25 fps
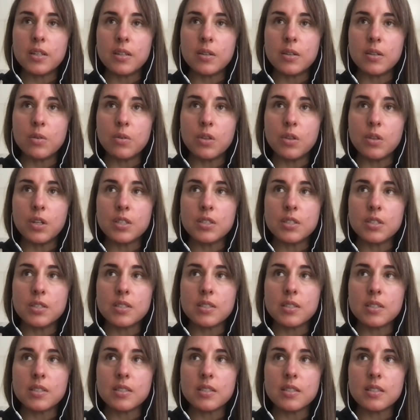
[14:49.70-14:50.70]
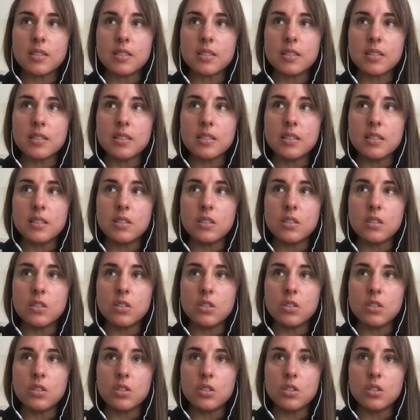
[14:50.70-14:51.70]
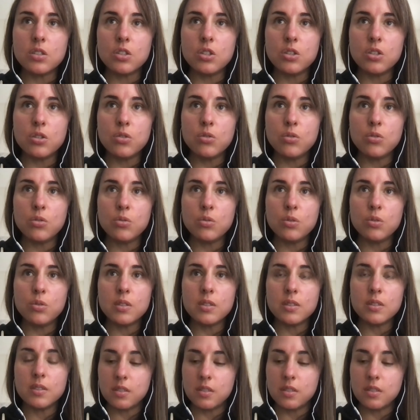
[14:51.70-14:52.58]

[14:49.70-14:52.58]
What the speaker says: there's two